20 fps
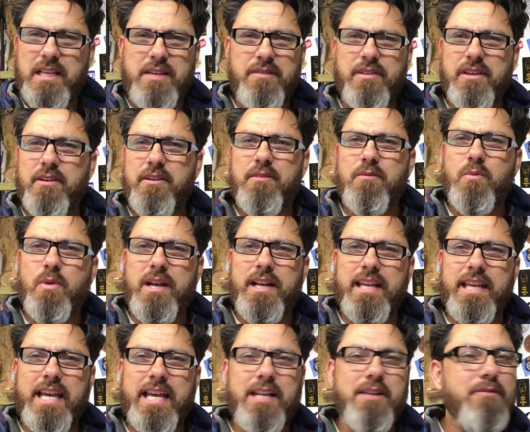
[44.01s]
believe, their
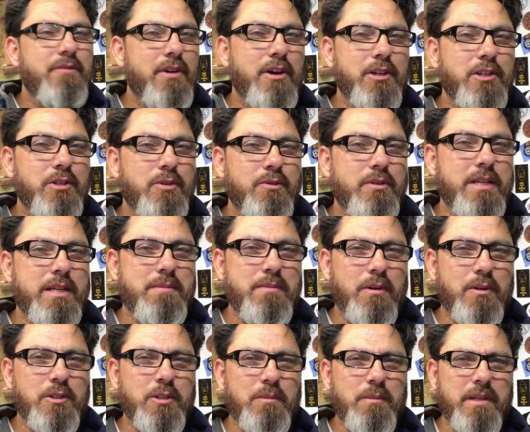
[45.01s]
wedding anniversary,
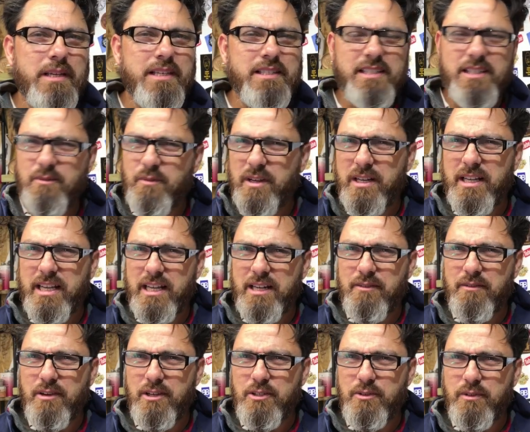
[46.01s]
possibly. Is it wedding
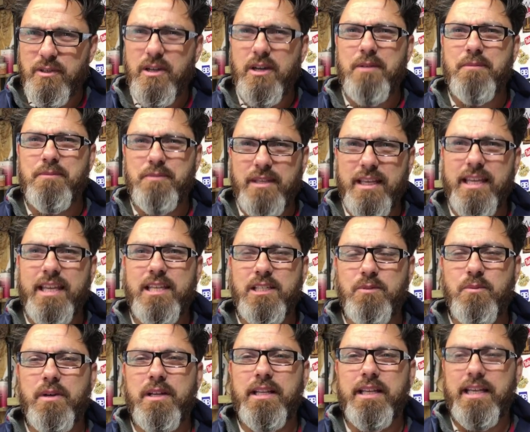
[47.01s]
anniversary? I think
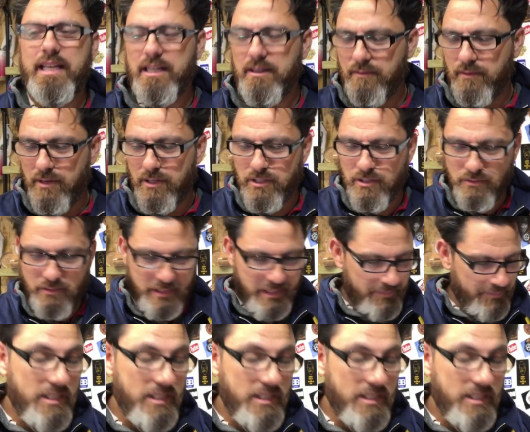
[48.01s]
it's wedding anniversary.